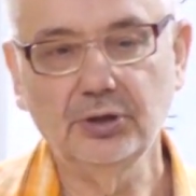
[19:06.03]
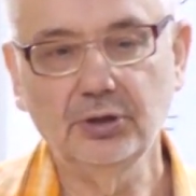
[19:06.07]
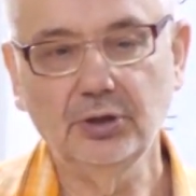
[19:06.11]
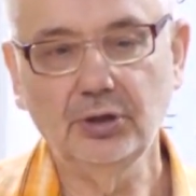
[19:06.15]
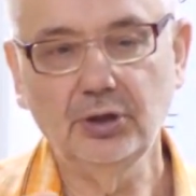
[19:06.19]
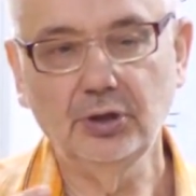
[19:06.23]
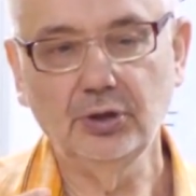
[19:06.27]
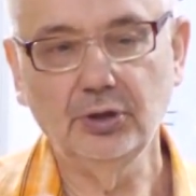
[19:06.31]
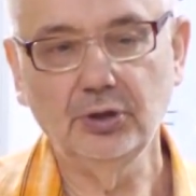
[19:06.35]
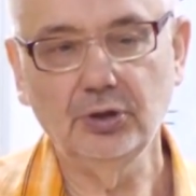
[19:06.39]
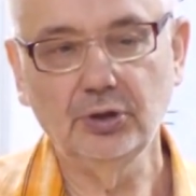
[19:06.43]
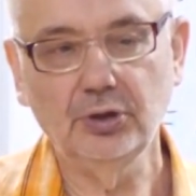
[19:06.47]

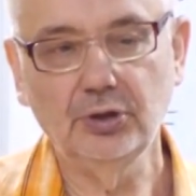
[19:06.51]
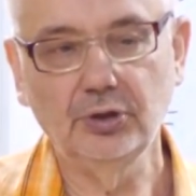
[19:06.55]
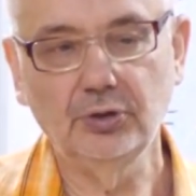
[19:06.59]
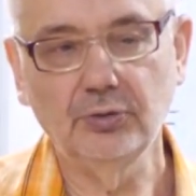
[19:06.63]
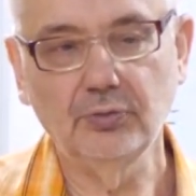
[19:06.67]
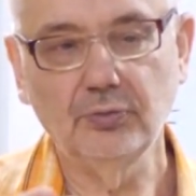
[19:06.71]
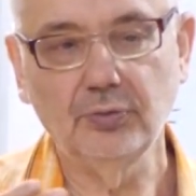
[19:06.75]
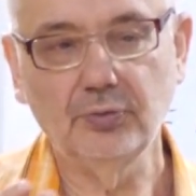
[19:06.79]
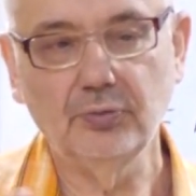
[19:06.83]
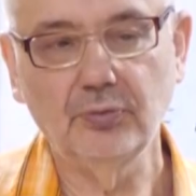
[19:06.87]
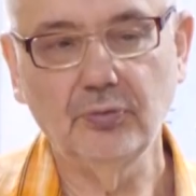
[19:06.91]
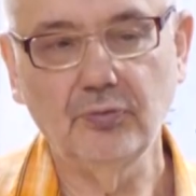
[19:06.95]
In
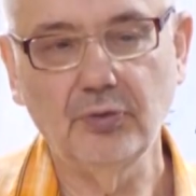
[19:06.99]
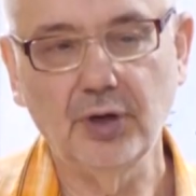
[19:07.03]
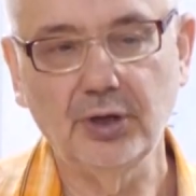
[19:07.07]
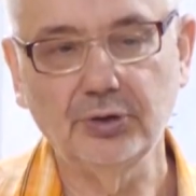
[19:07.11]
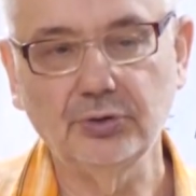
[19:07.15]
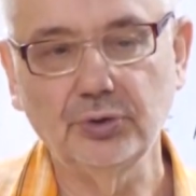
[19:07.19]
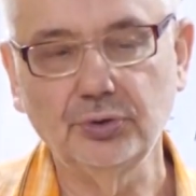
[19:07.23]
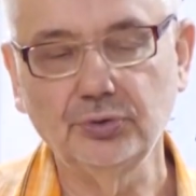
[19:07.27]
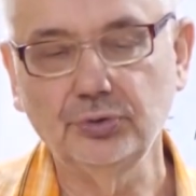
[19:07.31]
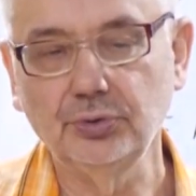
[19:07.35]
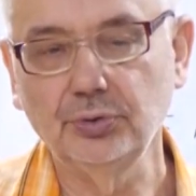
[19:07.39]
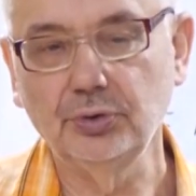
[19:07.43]

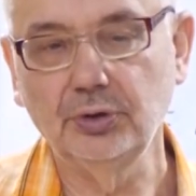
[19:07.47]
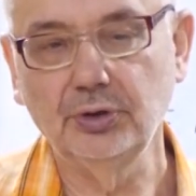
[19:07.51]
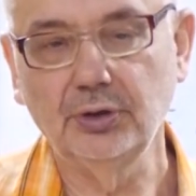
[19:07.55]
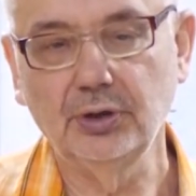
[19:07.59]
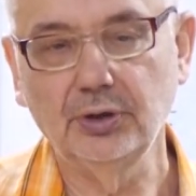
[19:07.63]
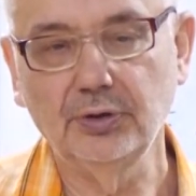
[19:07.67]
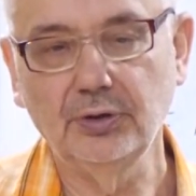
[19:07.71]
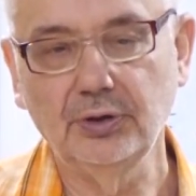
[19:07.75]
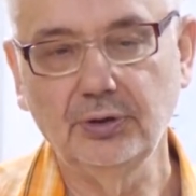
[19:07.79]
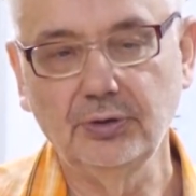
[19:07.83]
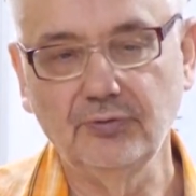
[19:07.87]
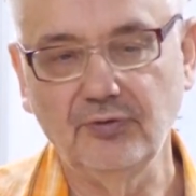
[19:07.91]

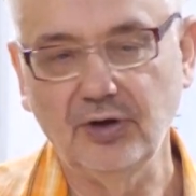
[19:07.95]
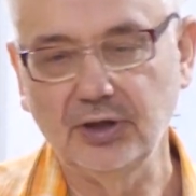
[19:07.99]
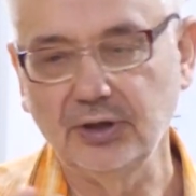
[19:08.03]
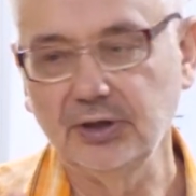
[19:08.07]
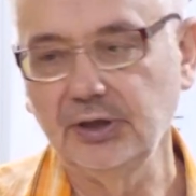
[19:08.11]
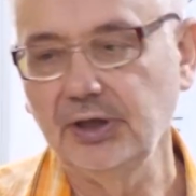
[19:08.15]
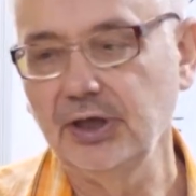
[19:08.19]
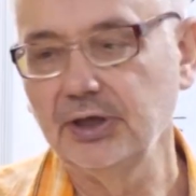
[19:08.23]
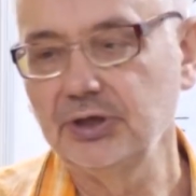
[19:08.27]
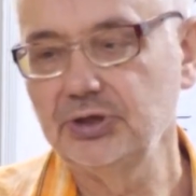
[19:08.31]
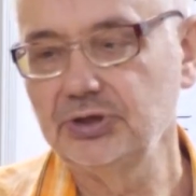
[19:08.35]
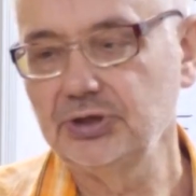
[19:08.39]

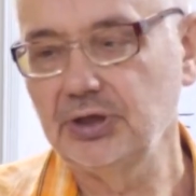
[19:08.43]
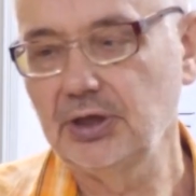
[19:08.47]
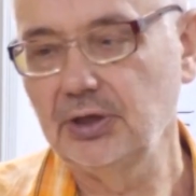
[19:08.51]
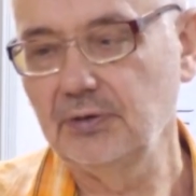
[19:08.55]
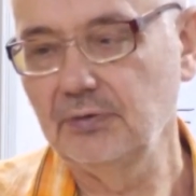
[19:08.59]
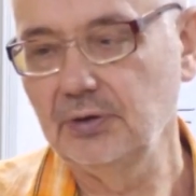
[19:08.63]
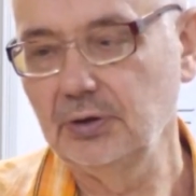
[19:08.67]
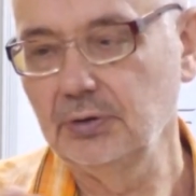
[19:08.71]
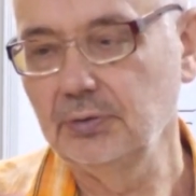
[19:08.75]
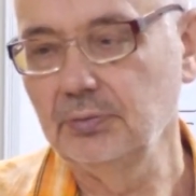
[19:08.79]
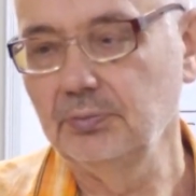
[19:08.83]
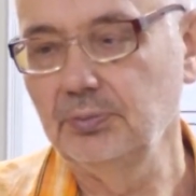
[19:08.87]
one
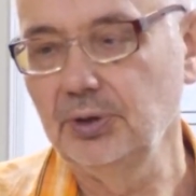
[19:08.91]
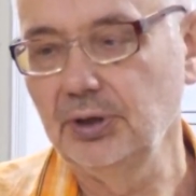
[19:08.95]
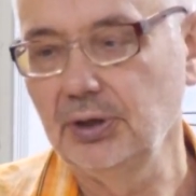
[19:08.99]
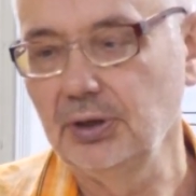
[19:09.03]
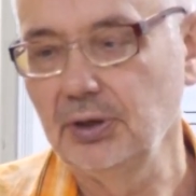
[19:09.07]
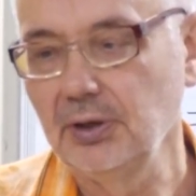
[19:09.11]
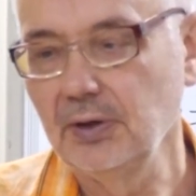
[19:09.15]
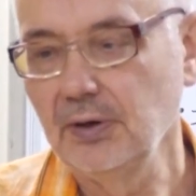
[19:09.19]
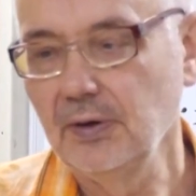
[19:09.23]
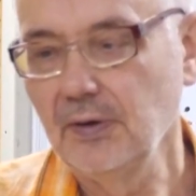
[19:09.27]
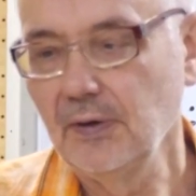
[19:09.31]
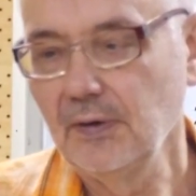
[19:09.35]
lecture I
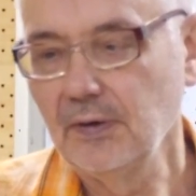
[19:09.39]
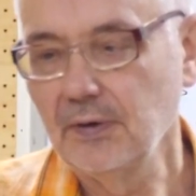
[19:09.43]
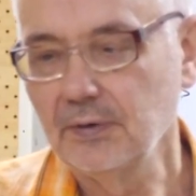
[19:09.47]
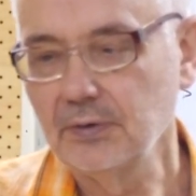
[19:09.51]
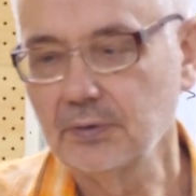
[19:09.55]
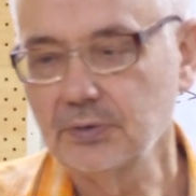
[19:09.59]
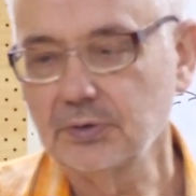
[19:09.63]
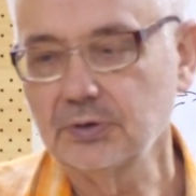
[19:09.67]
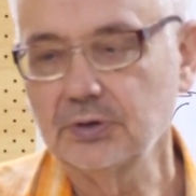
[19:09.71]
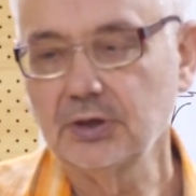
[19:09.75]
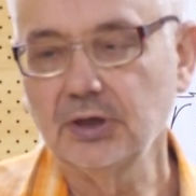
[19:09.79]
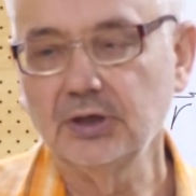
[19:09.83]
will be
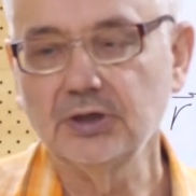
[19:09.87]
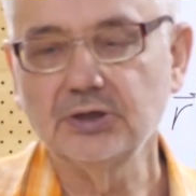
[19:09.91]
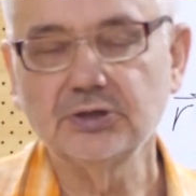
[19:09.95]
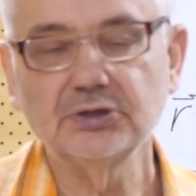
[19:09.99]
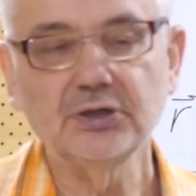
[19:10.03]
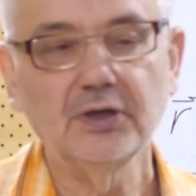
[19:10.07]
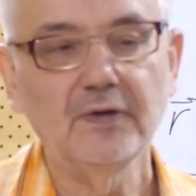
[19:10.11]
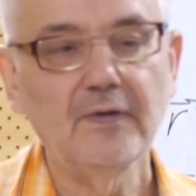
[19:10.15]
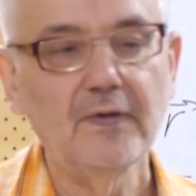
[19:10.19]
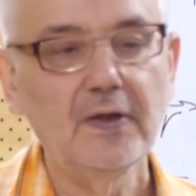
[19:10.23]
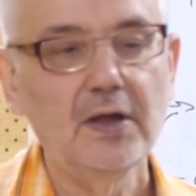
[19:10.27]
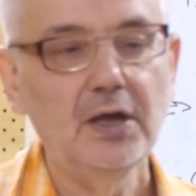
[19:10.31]

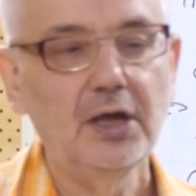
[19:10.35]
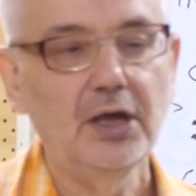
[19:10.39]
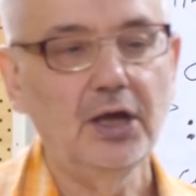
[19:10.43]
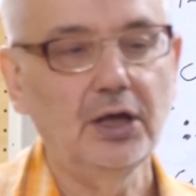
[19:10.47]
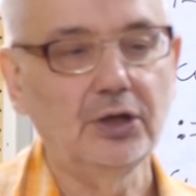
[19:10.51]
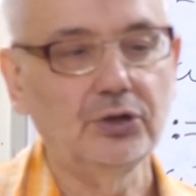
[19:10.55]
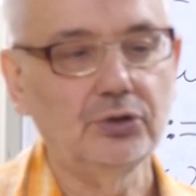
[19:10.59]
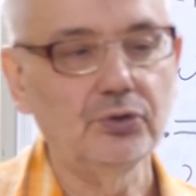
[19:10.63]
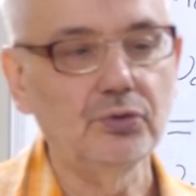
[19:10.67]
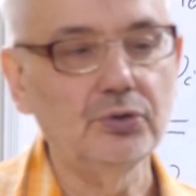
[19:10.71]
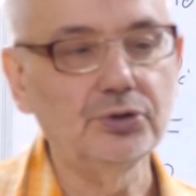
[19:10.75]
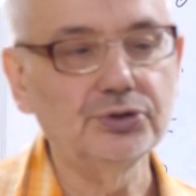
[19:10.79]
case,
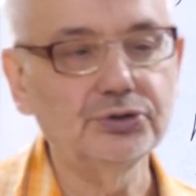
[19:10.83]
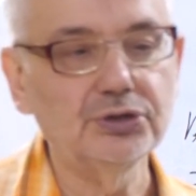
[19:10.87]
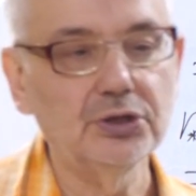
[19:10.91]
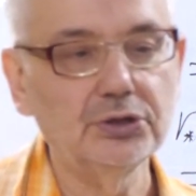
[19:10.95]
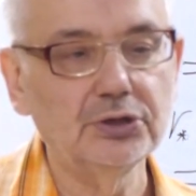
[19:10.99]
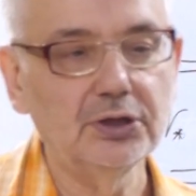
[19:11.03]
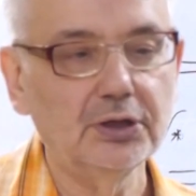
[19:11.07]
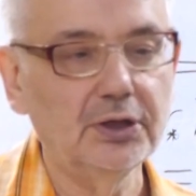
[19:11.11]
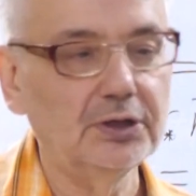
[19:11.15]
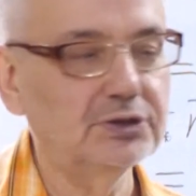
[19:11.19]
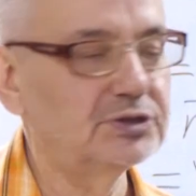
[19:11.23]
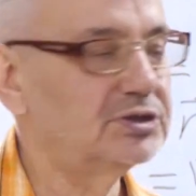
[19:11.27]
and
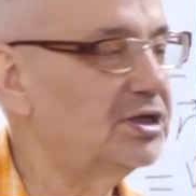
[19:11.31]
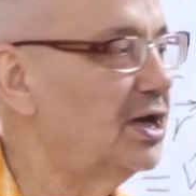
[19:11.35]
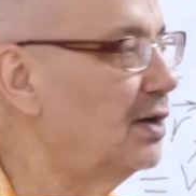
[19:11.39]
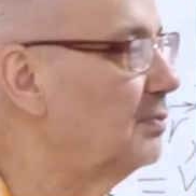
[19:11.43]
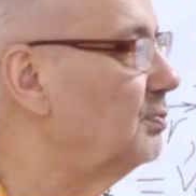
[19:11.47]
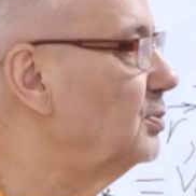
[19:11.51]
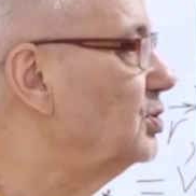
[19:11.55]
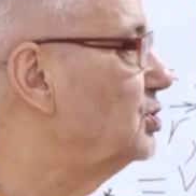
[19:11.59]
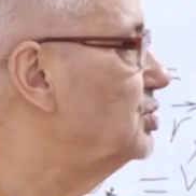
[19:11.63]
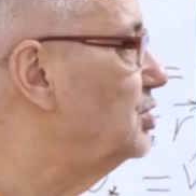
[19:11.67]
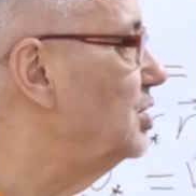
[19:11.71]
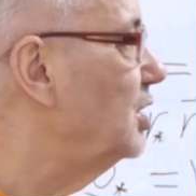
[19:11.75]
also
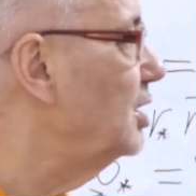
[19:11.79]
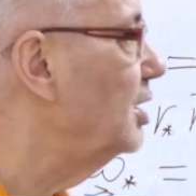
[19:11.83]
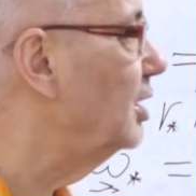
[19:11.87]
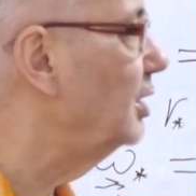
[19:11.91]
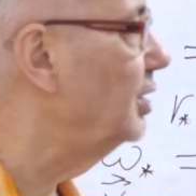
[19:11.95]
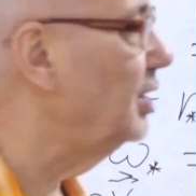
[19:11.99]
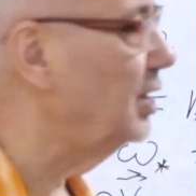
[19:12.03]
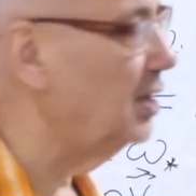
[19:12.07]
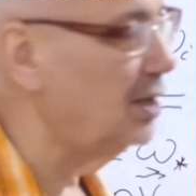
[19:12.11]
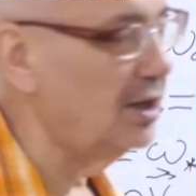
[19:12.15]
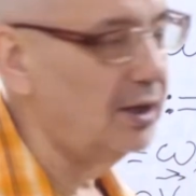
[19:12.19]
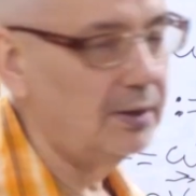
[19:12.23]
some
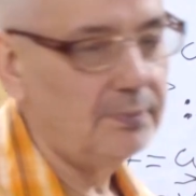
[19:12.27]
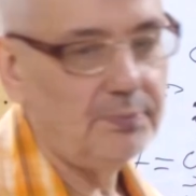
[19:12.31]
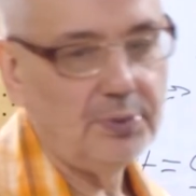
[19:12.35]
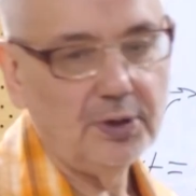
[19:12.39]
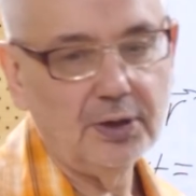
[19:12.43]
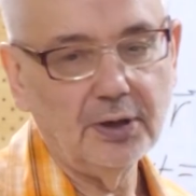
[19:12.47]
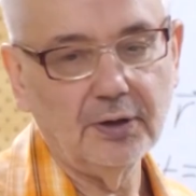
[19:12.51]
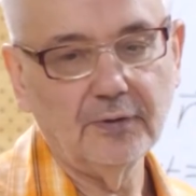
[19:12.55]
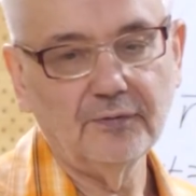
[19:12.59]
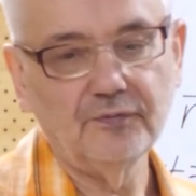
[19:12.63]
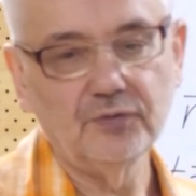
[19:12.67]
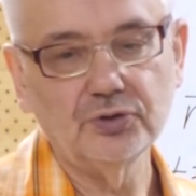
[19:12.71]
shear
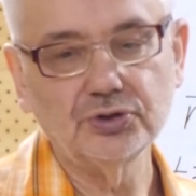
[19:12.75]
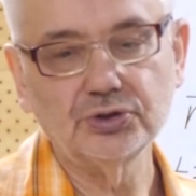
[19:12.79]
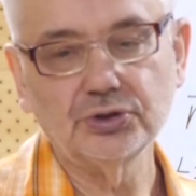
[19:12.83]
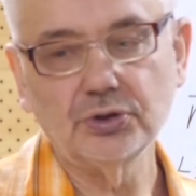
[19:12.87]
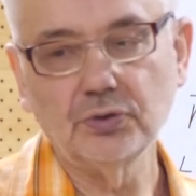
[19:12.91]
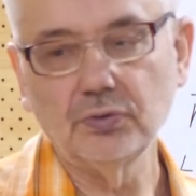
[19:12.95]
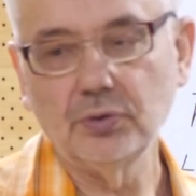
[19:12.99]
layer appear.